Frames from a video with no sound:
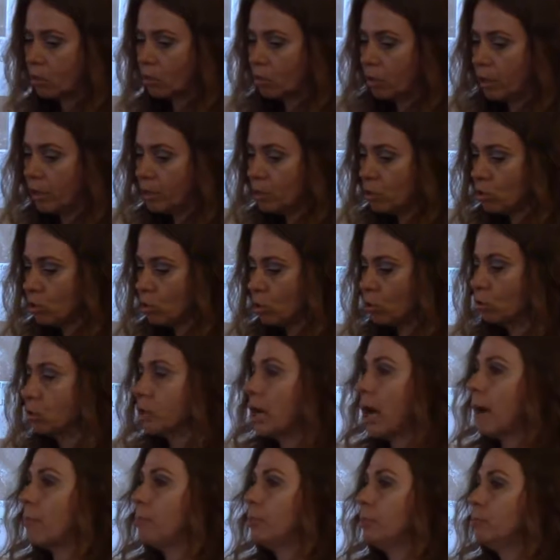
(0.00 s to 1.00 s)
or to
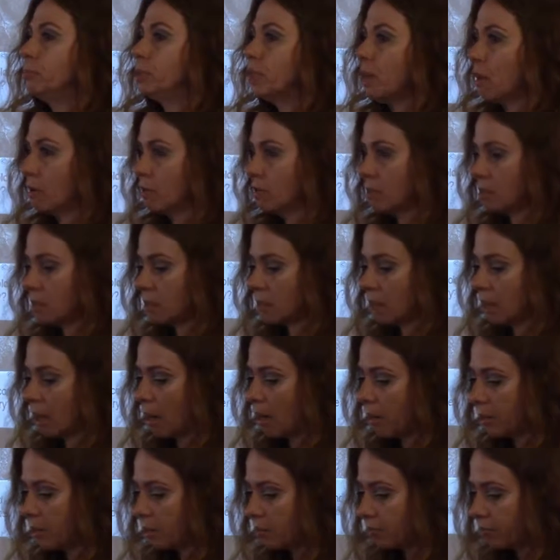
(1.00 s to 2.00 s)
wrap bronze
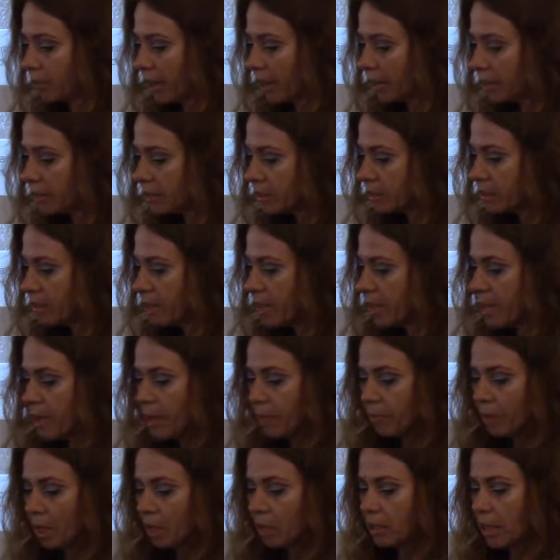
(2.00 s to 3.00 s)
artifacts,
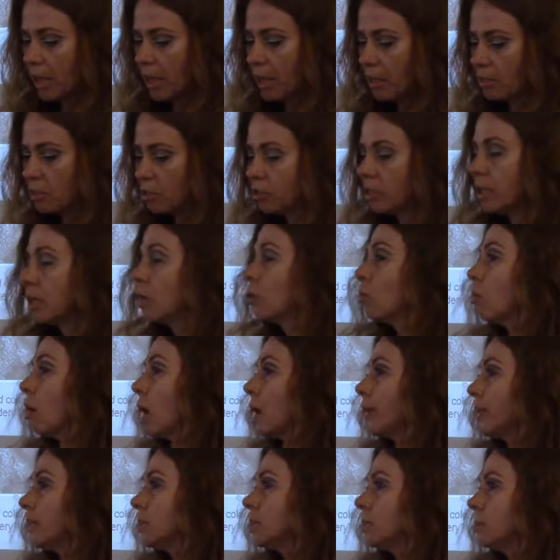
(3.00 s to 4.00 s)
and the
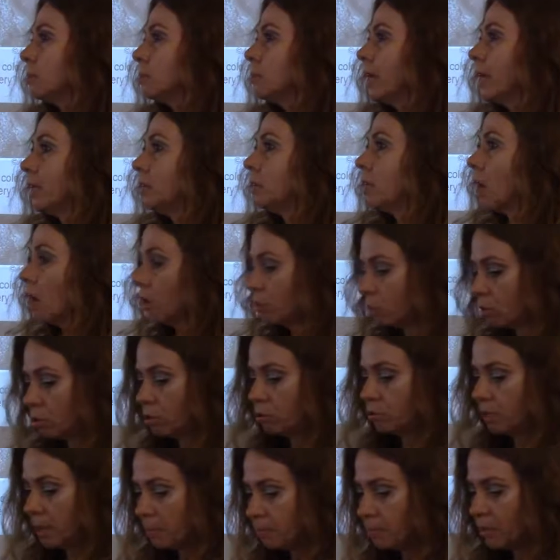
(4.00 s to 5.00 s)
quality may
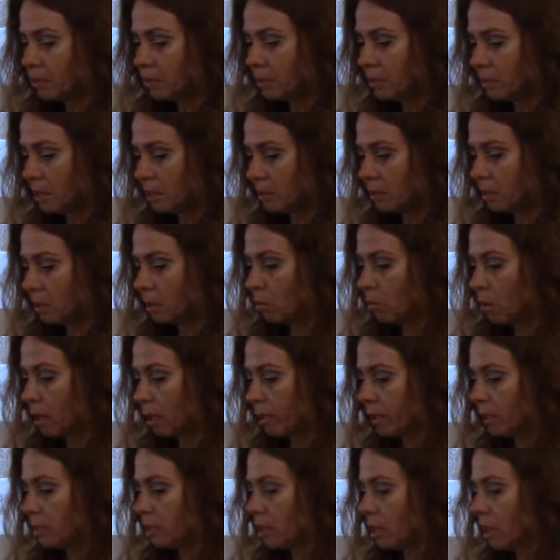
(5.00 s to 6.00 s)
not represent the
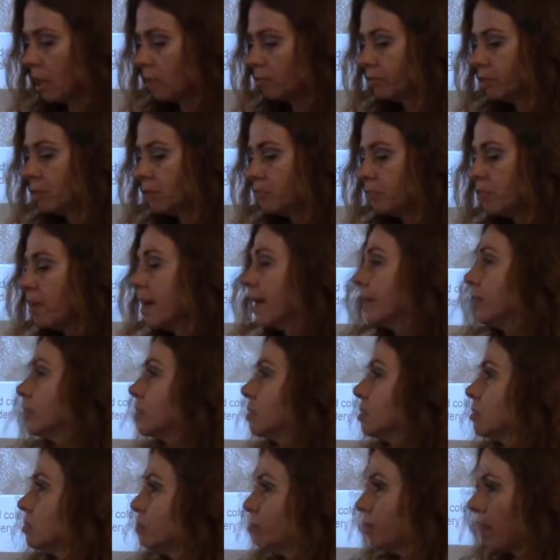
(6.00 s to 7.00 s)
quality of the
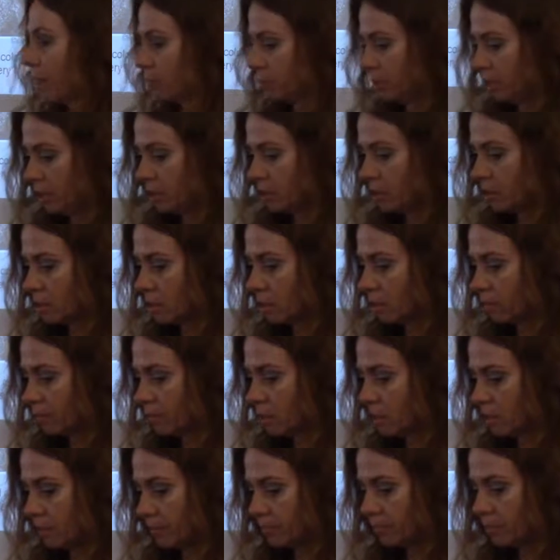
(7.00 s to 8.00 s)
finest fabrics
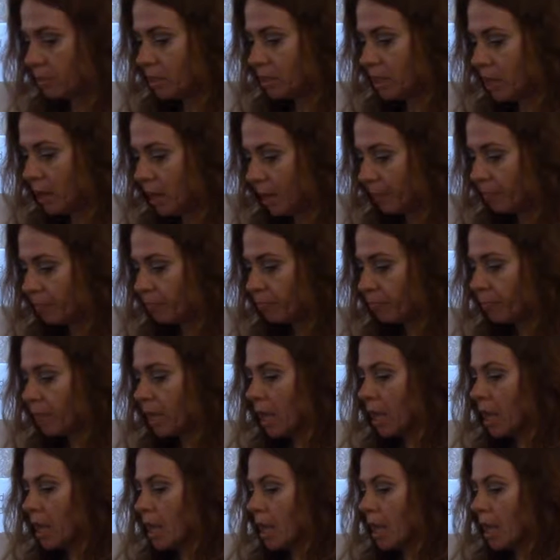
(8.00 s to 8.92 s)
of the time.